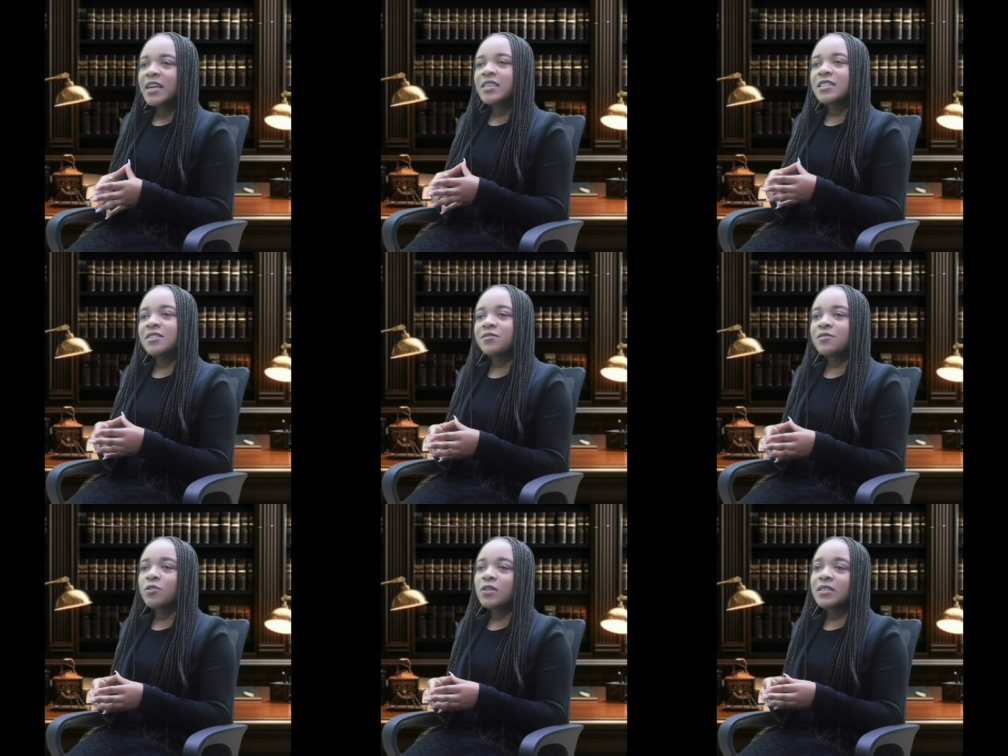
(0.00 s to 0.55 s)

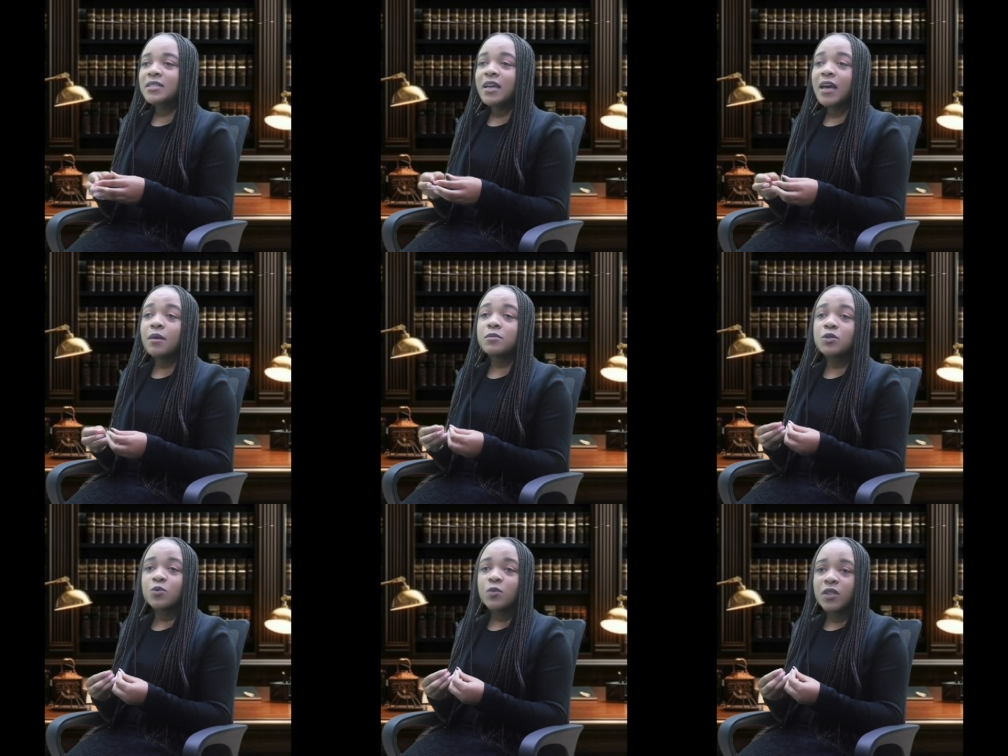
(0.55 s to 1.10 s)
Divorce
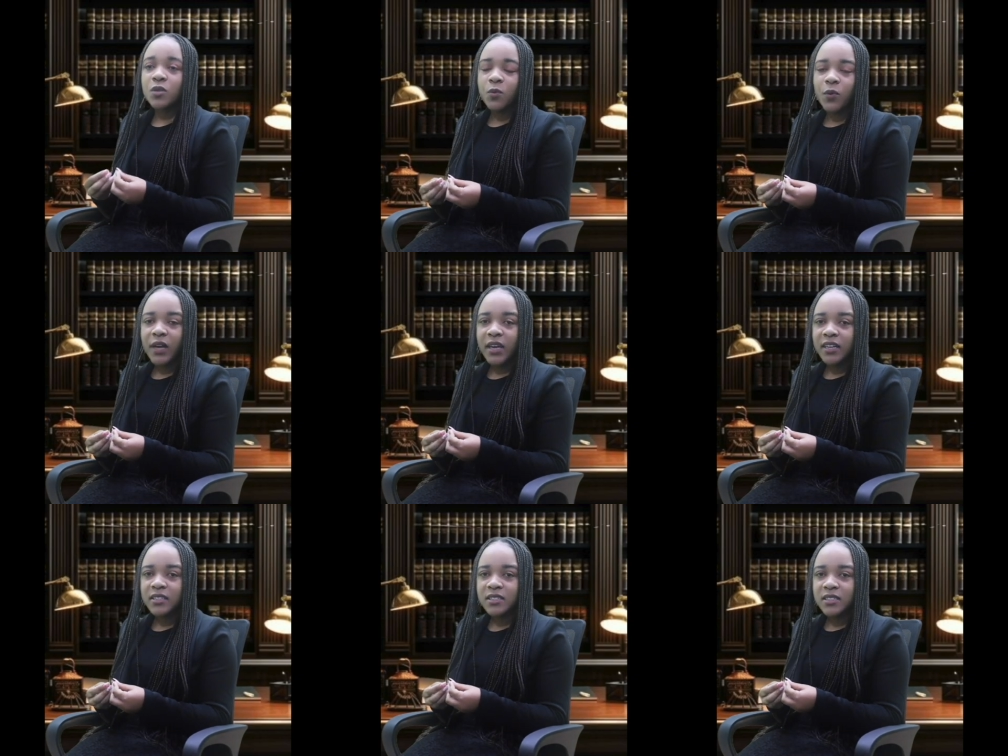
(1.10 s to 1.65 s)
comes with
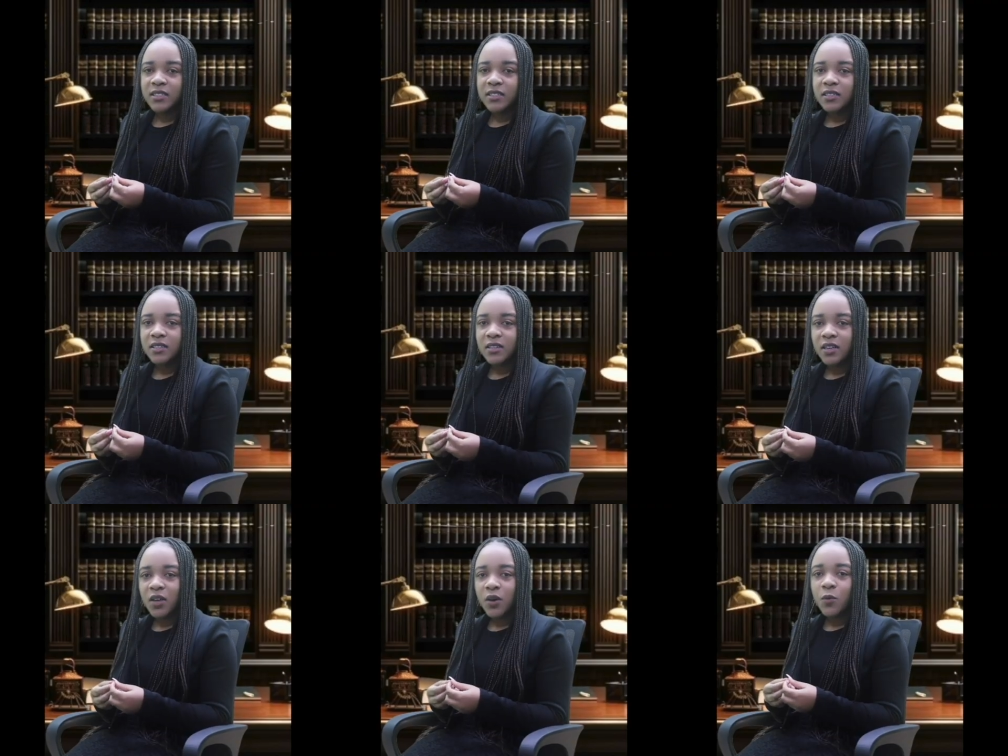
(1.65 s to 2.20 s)
weight,
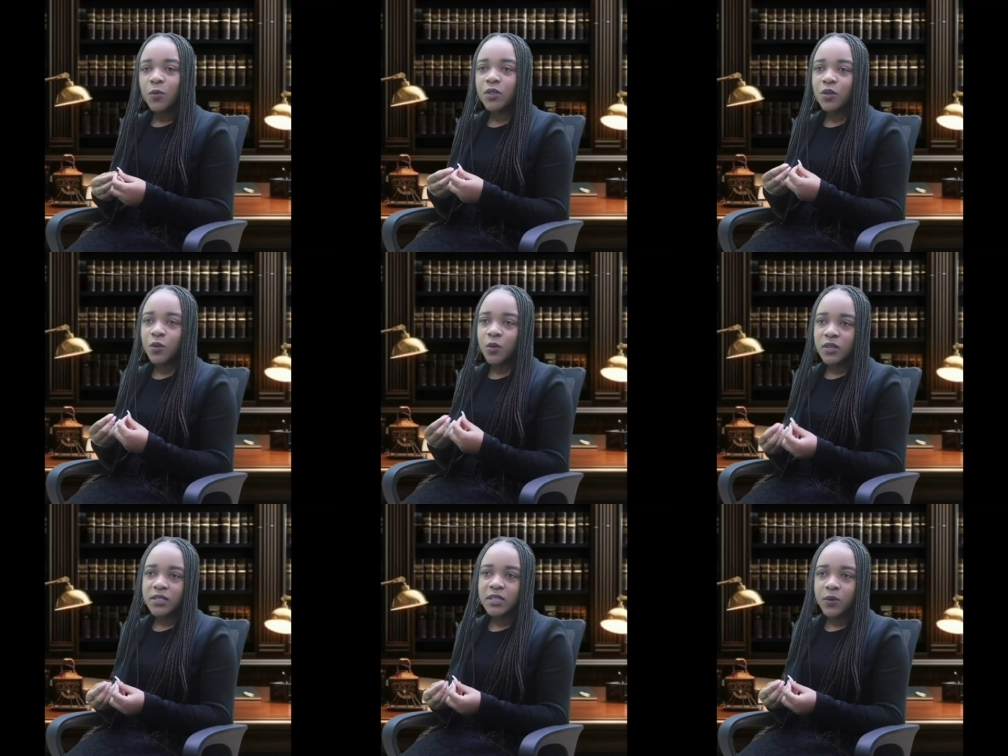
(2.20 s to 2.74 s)
with
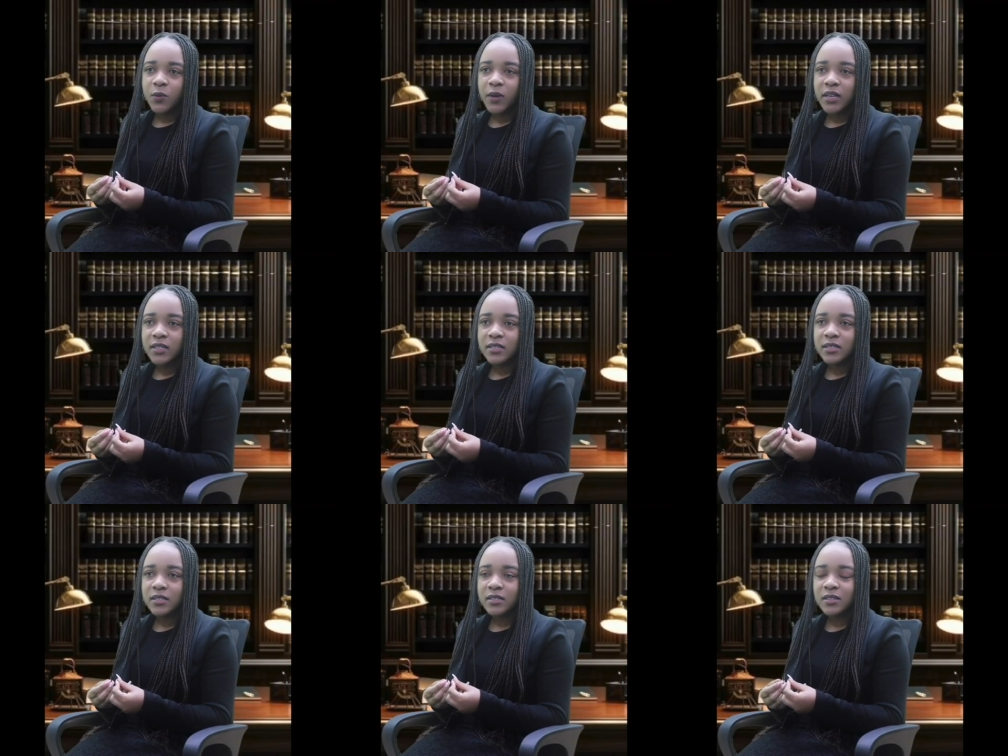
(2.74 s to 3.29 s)

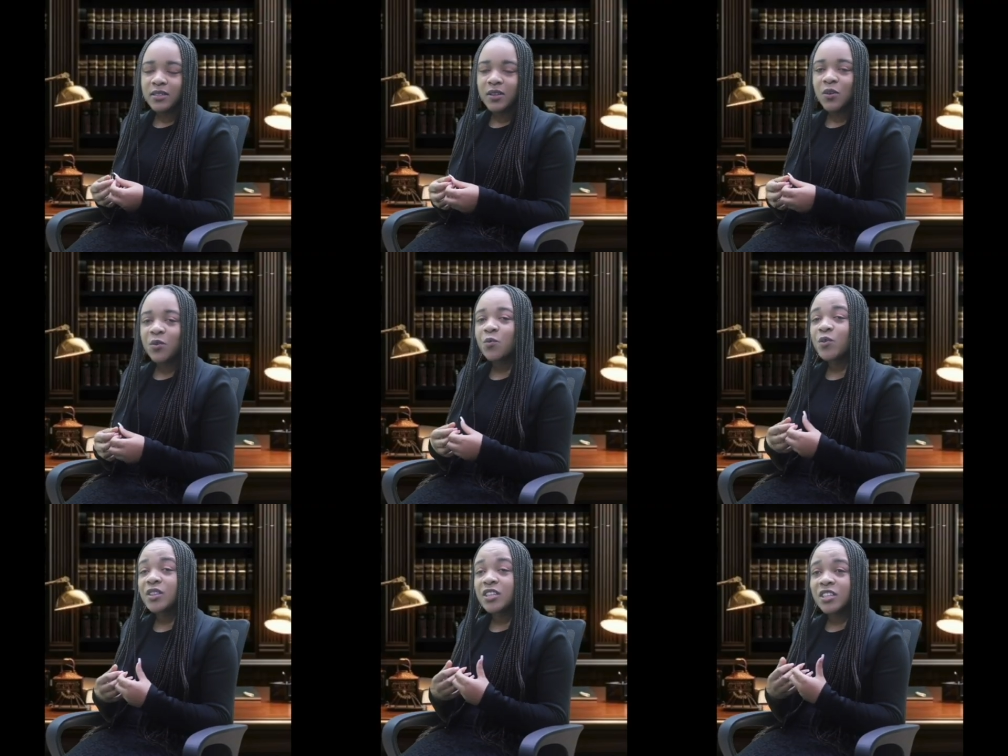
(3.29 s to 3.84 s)
consequence,
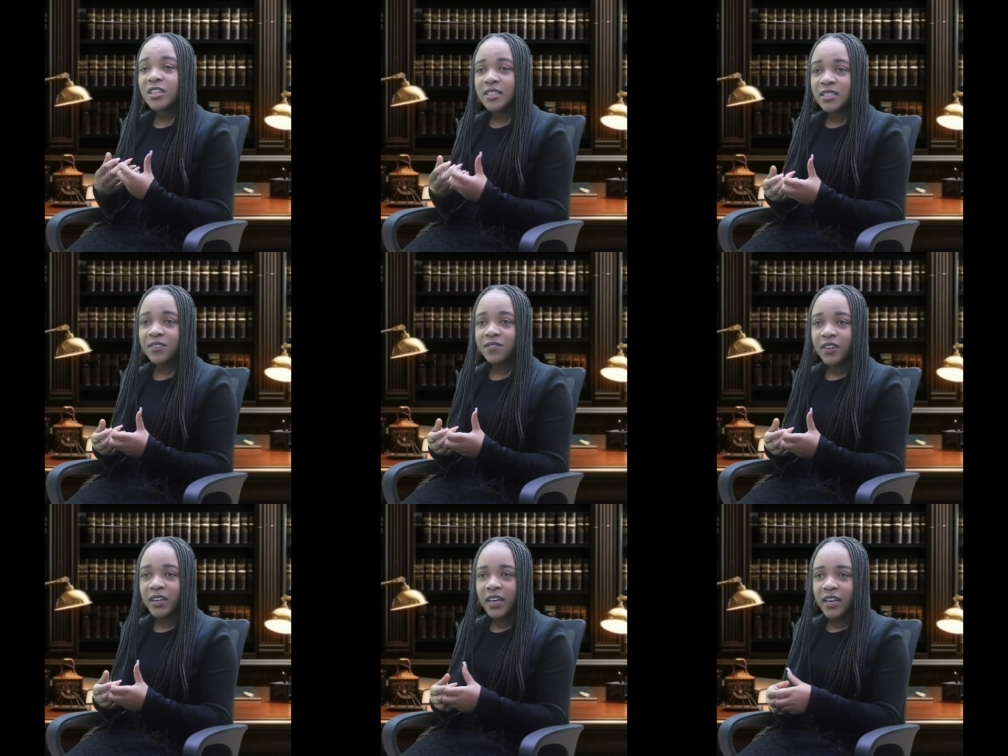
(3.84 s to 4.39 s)
with
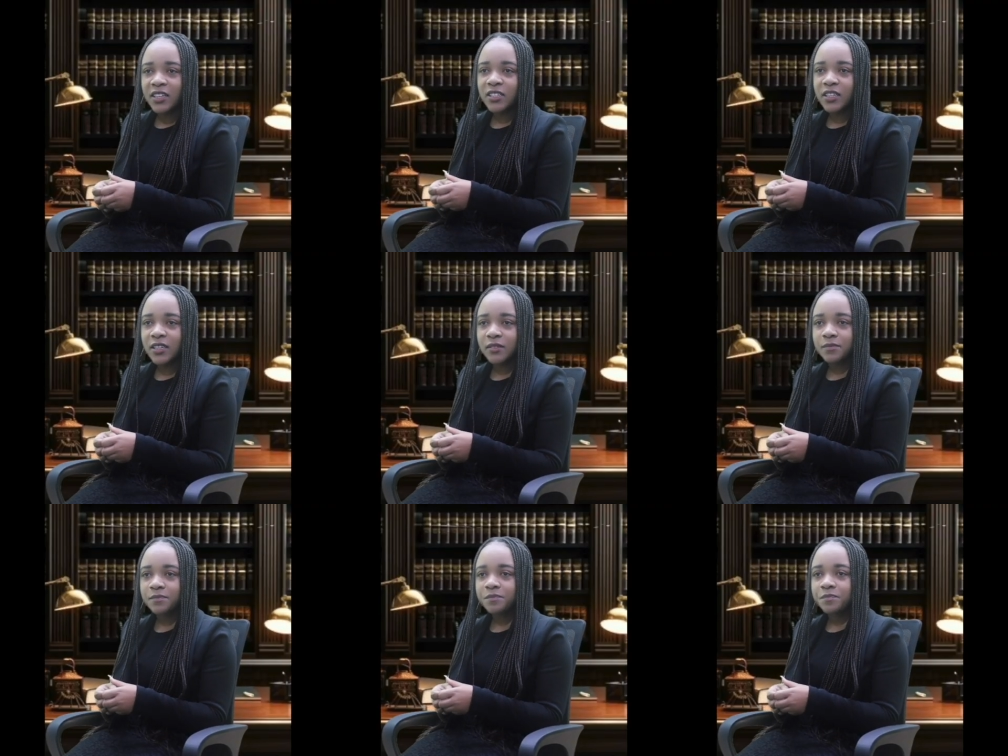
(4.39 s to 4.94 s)
justification.